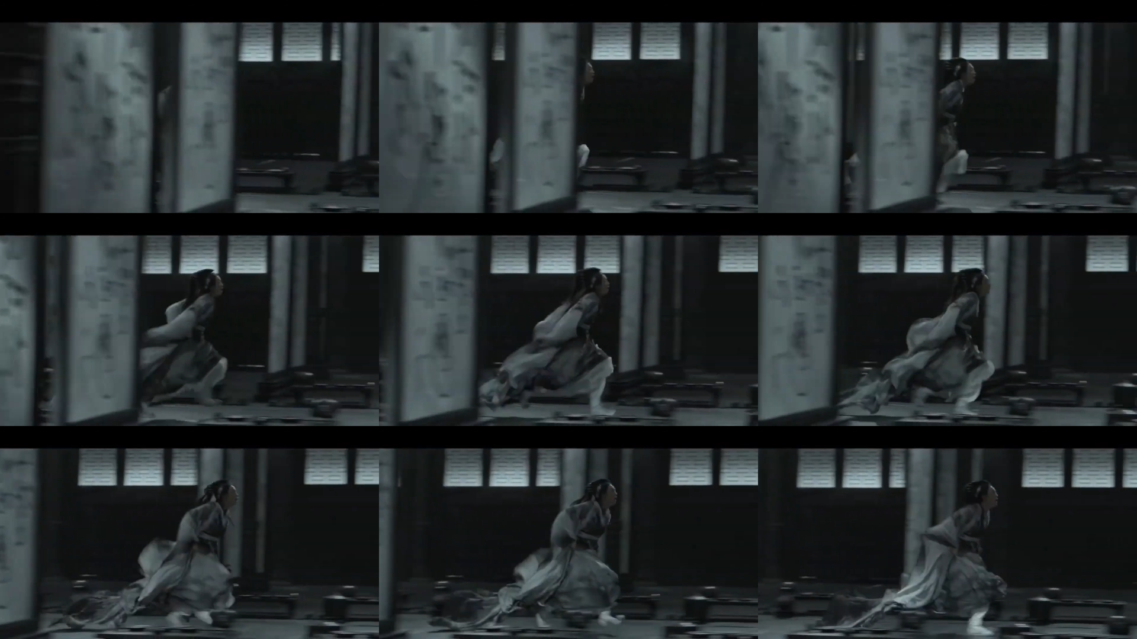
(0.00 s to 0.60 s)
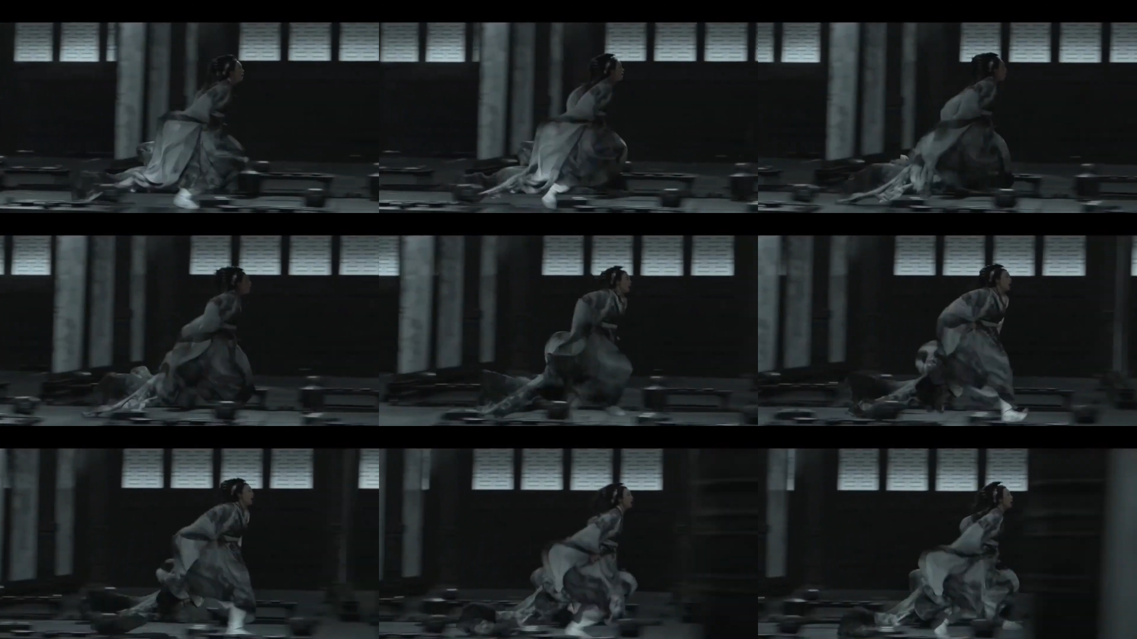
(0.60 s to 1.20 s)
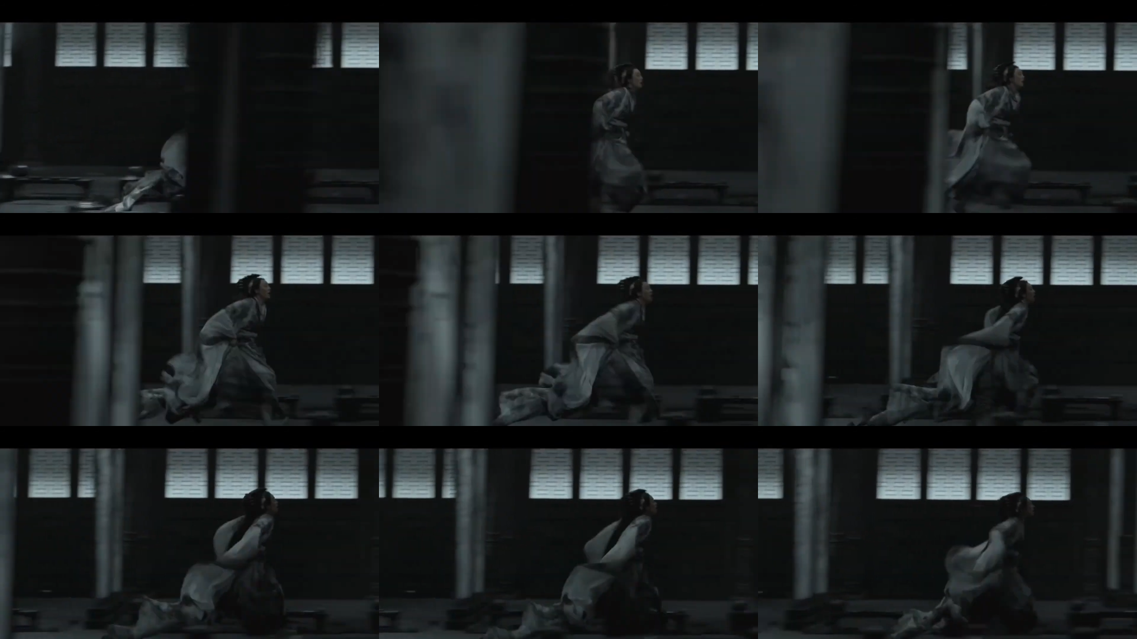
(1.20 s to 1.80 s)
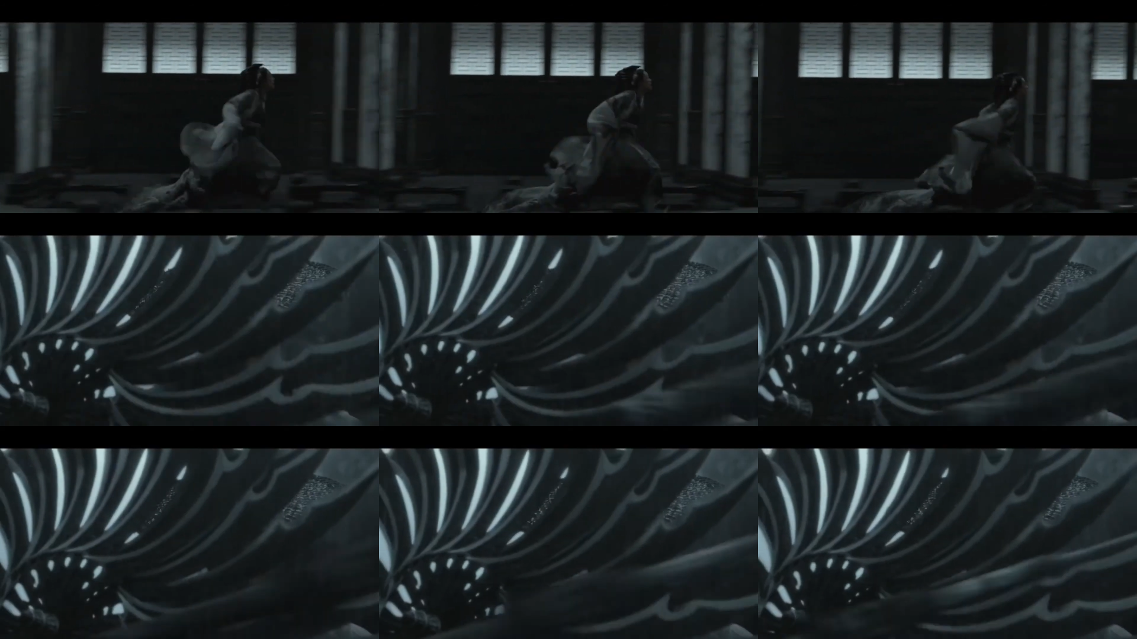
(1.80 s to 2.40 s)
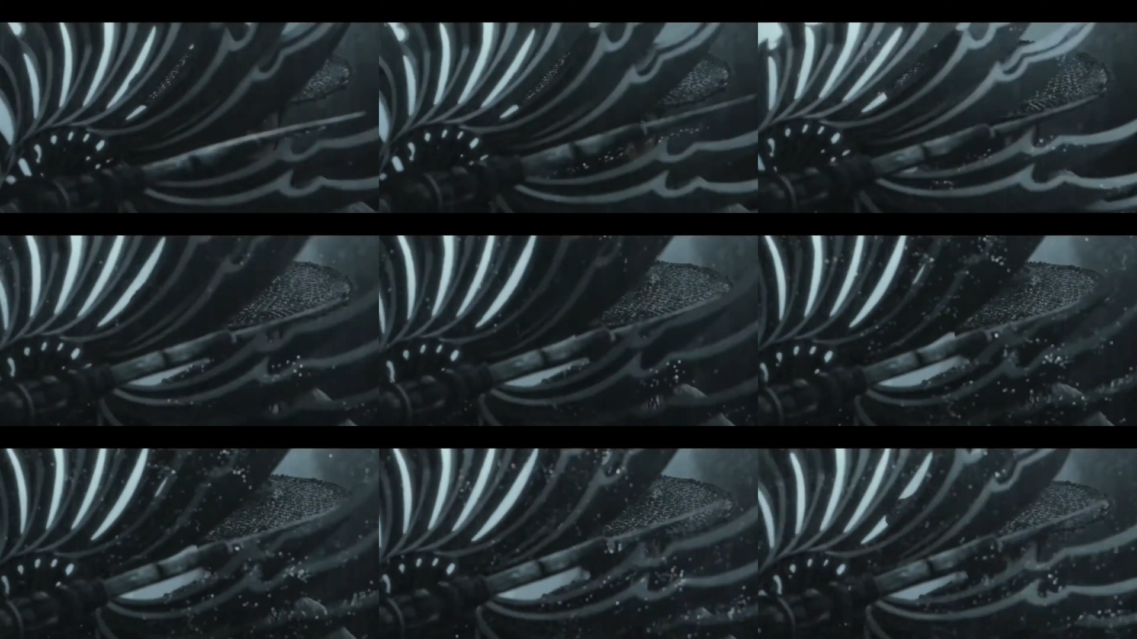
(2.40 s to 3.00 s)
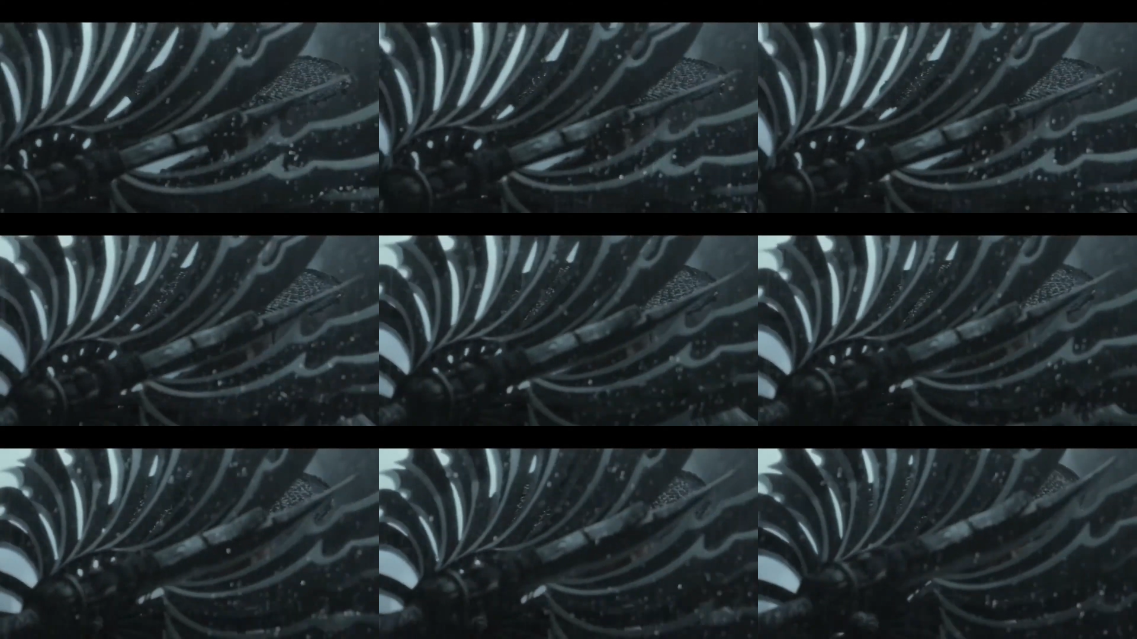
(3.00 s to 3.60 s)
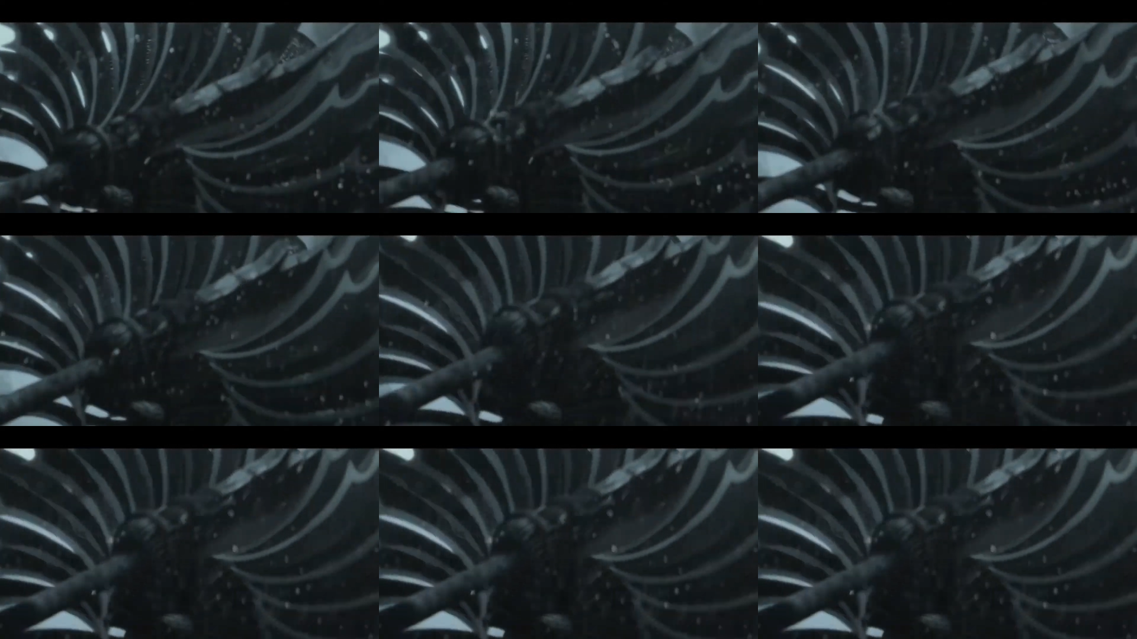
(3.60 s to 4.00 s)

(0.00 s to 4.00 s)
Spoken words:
No face is visible, so there are no lips to read.